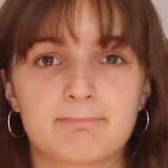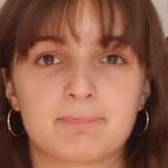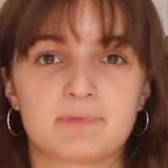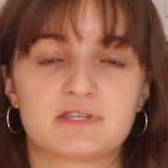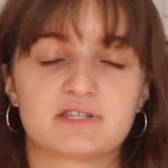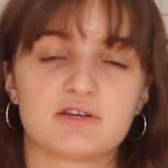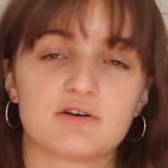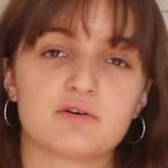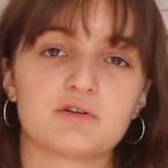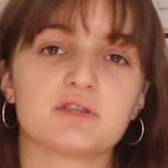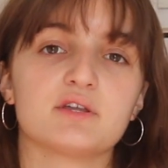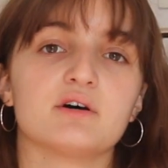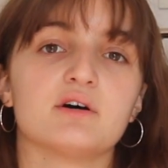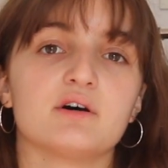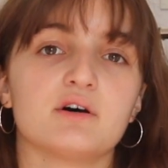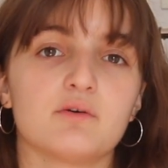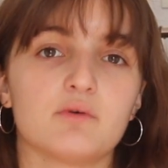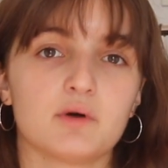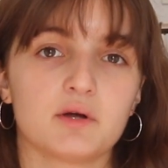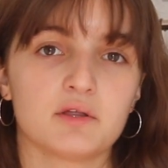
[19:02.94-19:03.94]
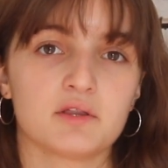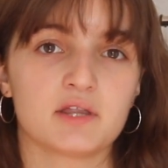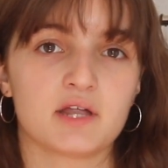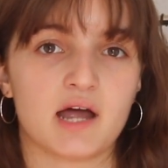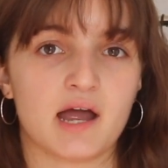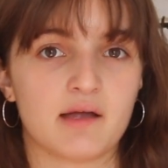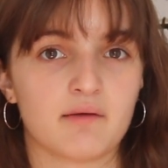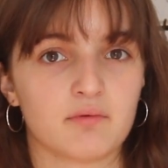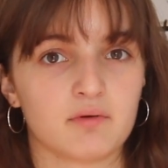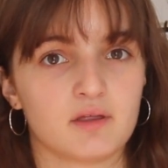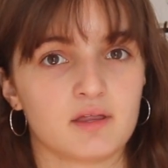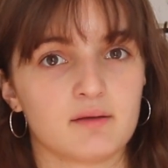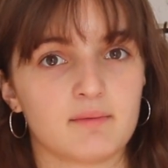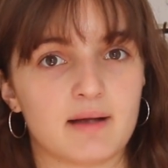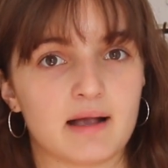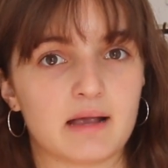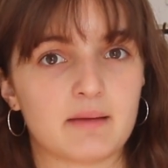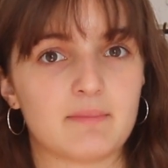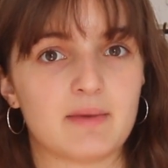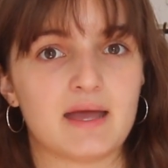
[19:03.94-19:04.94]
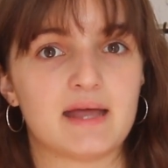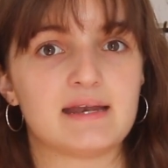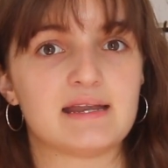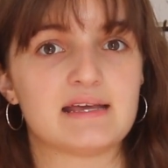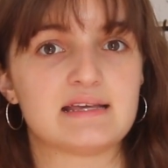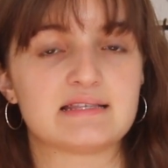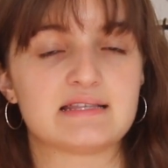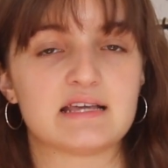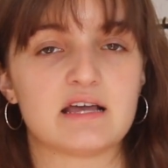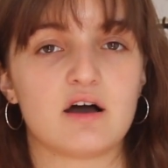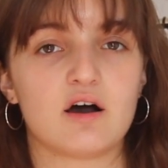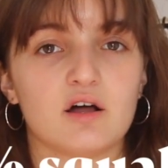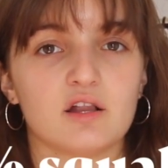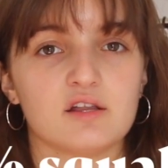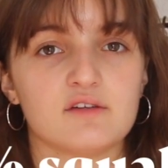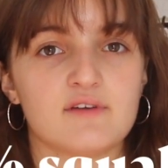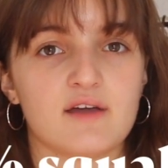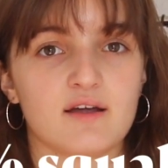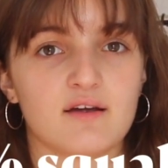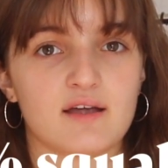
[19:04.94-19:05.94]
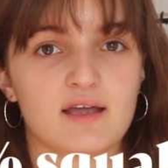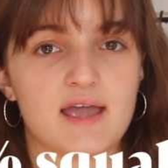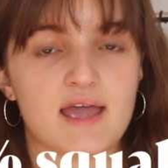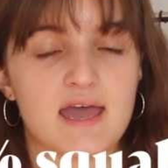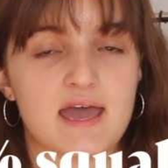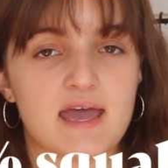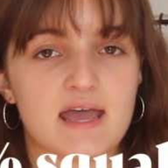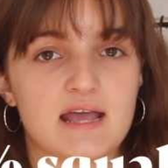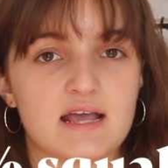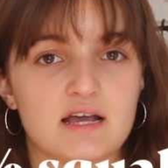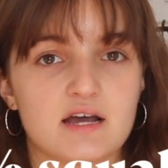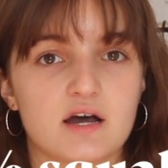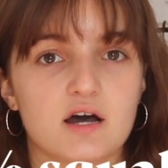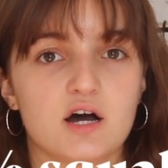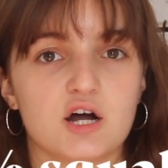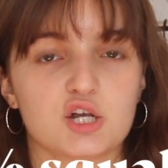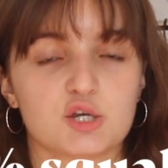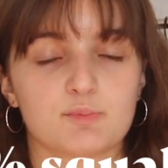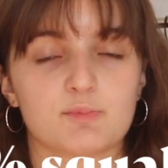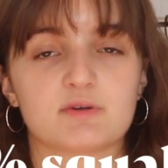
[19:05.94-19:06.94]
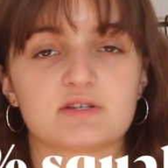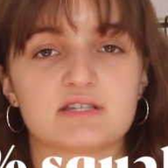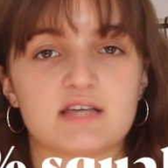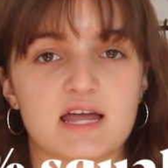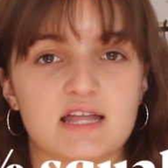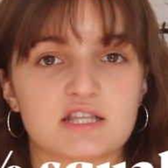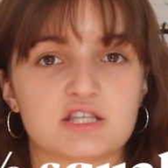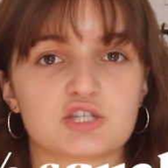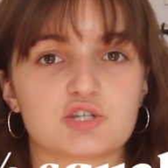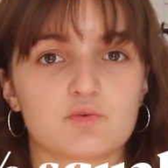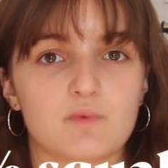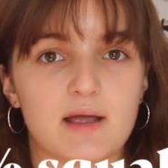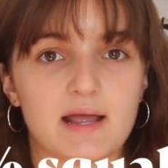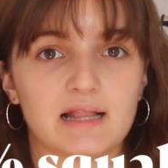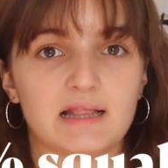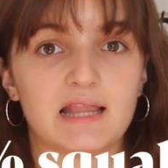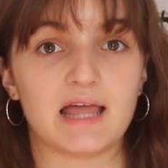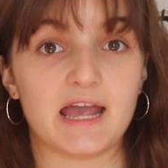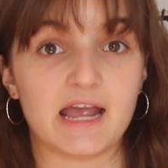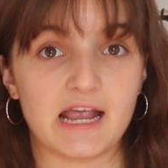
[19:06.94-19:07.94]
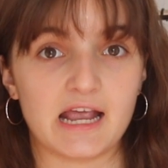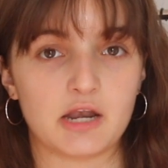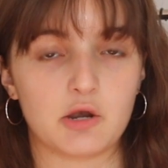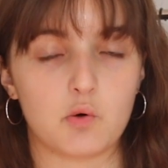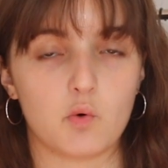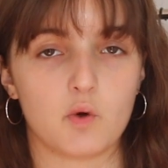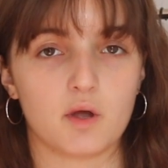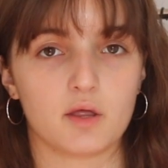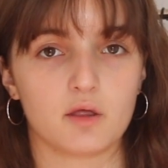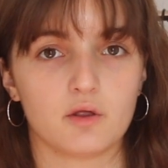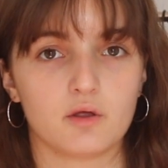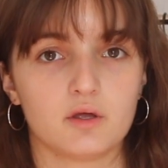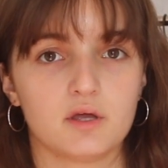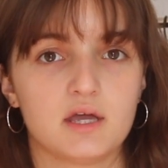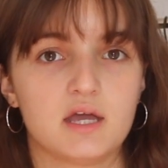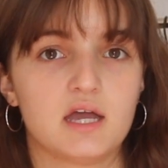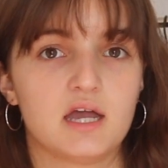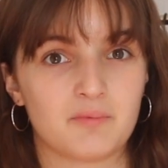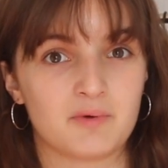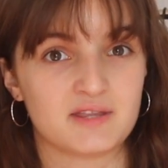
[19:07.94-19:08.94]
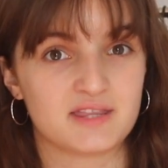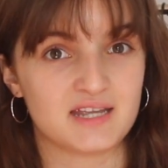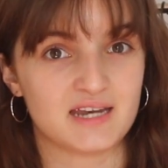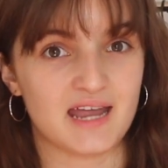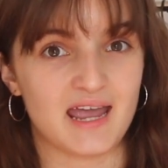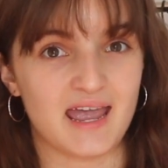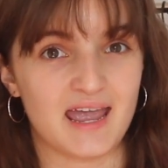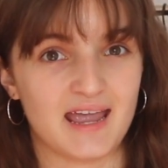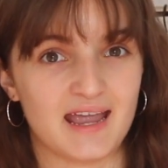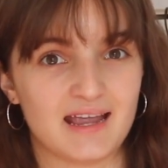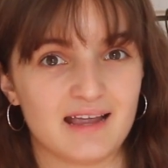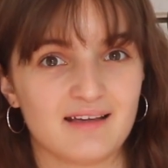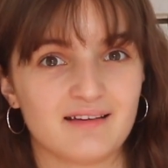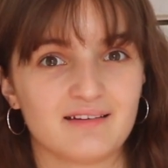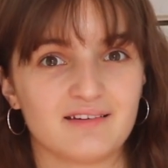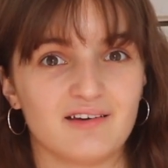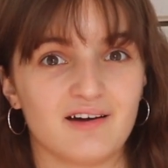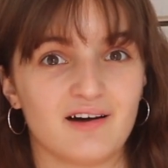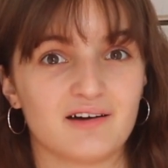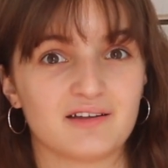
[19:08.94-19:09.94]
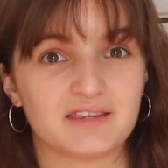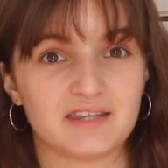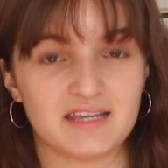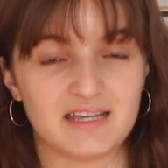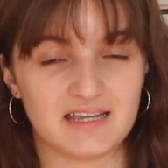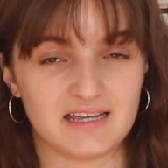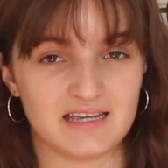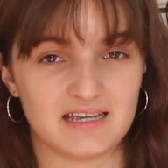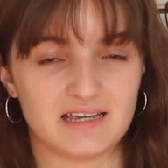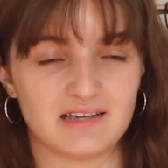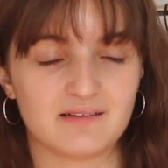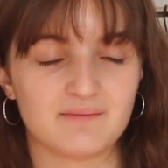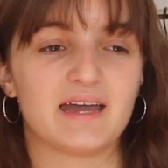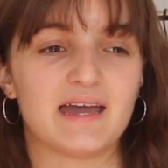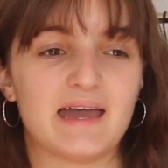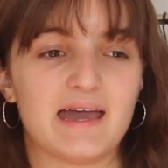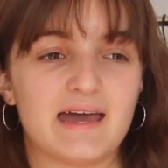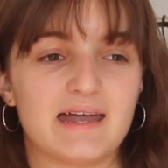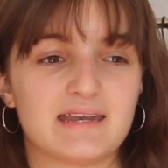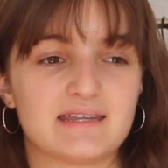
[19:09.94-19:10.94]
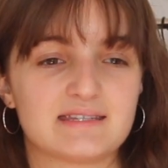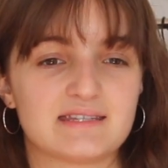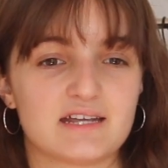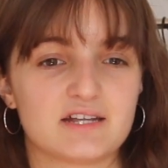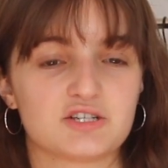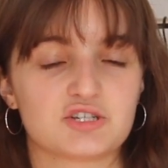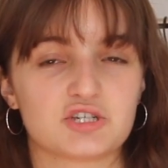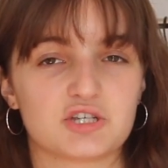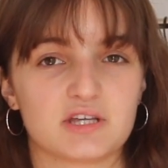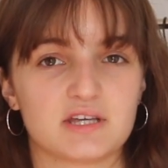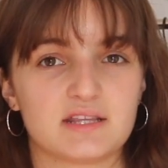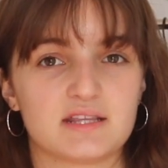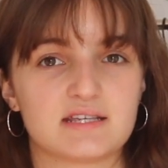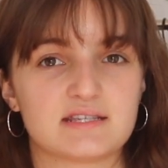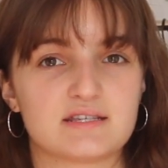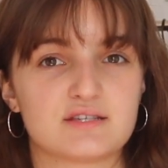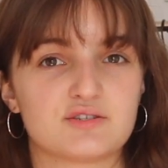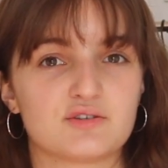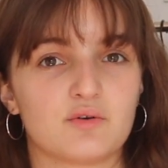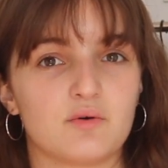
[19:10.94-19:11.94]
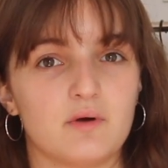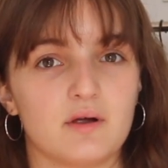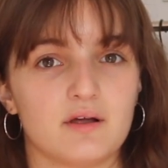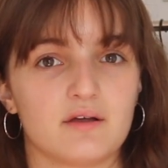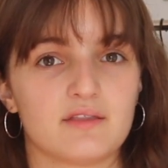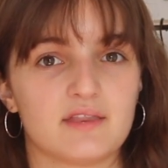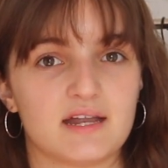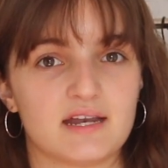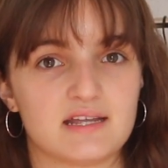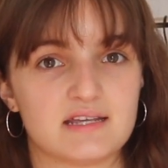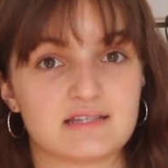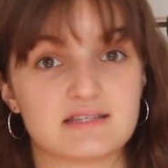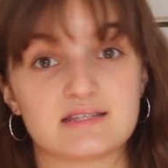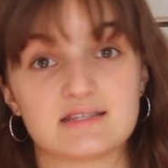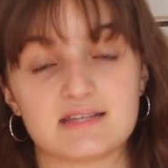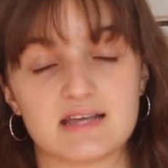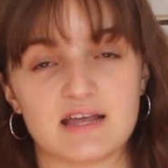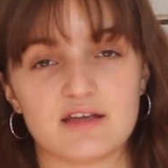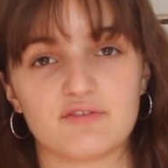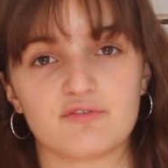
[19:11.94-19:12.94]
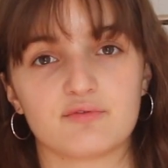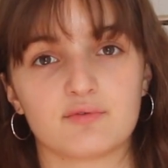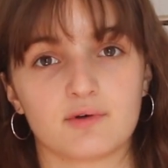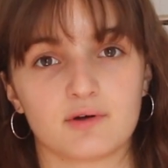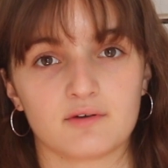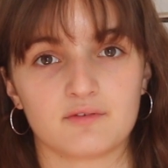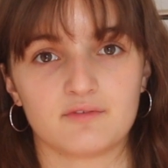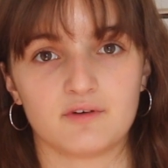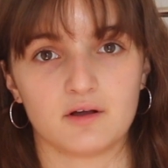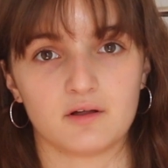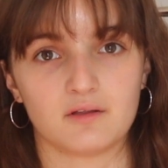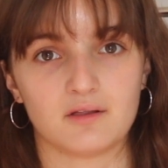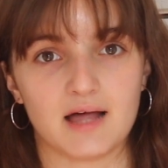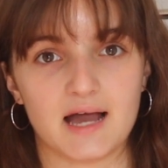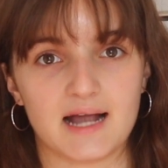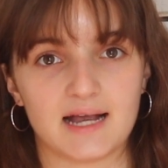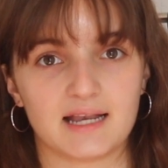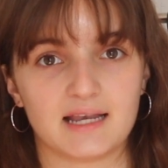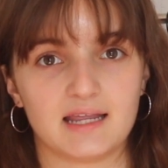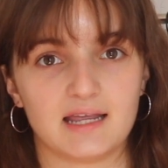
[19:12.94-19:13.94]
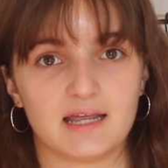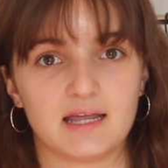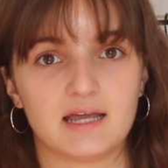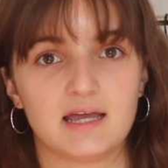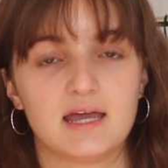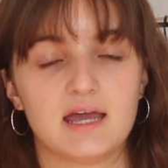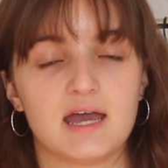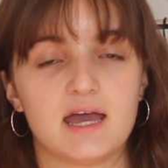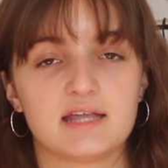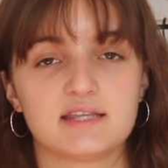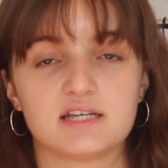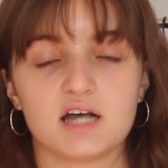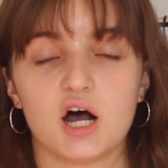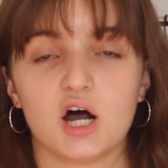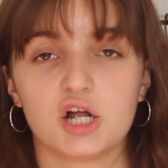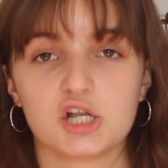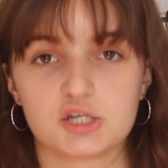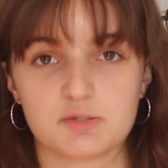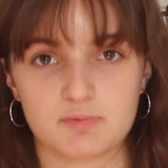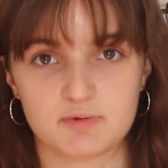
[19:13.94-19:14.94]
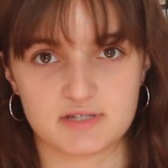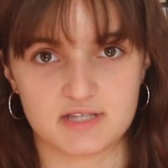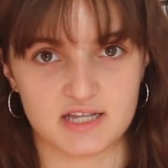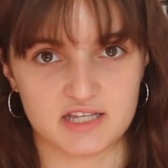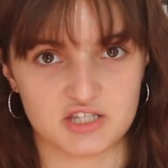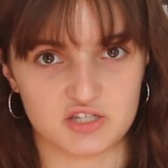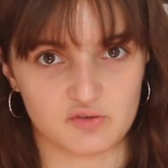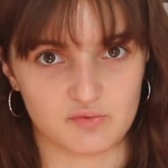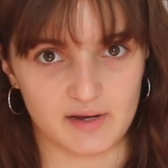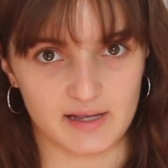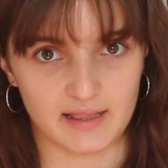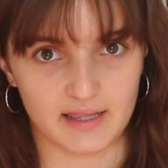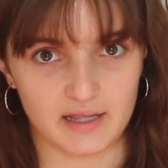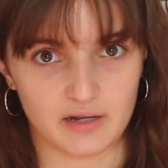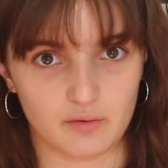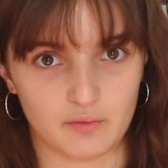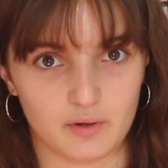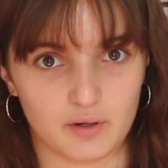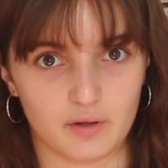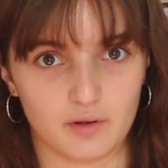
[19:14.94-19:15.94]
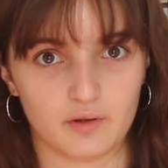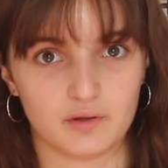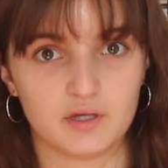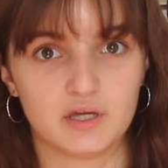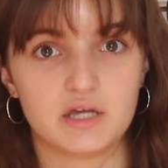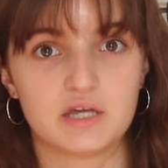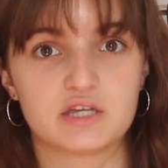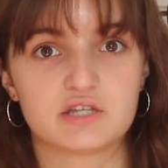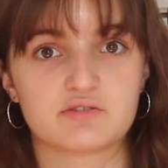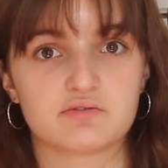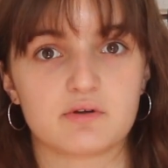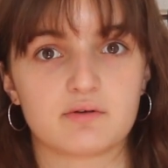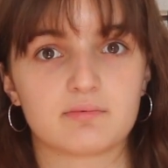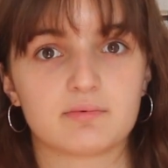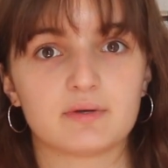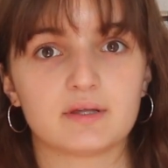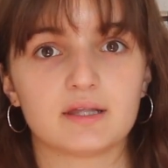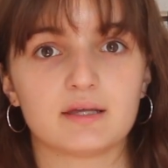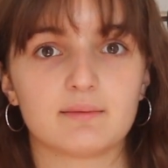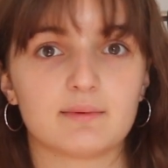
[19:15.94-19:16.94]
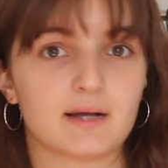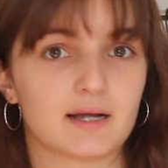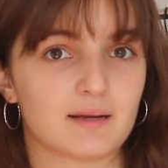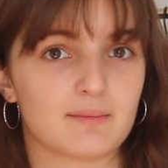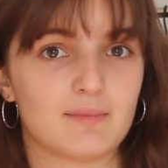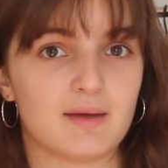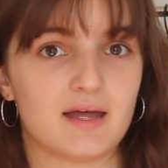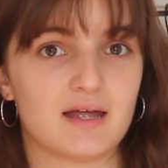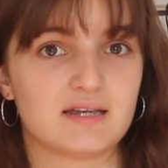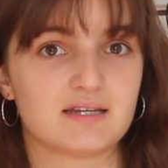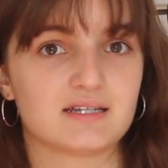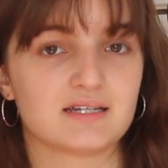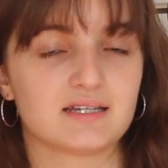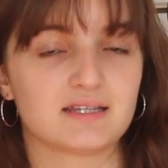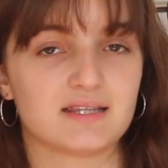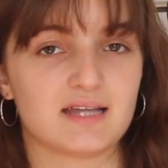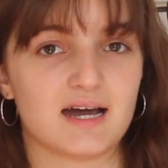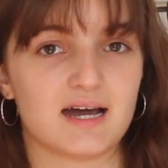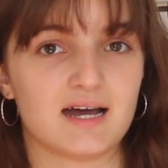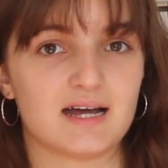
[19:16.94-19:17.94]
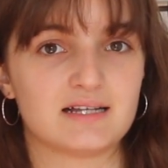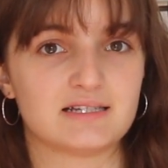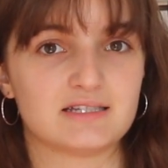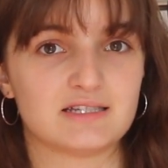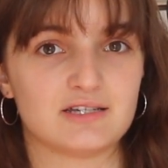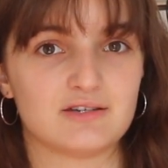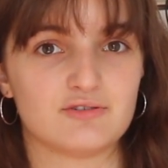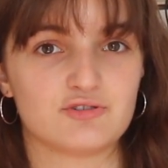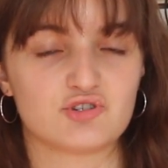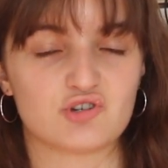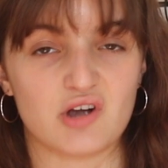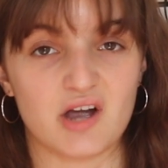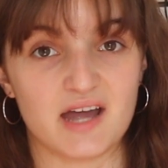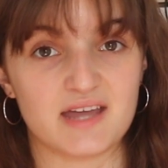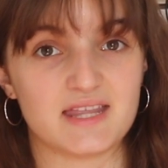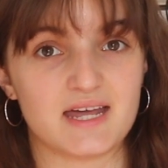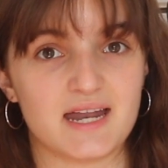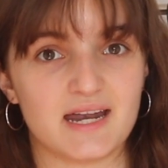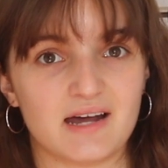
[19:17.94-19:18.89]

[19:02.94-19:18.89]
So the oil that I really recommend is the Oliverier 100% Squalane oil with an A, not the E. And essentially this is an oil that is safe for fungal acne. It's 100% squalane oil. So I really recommend that you try that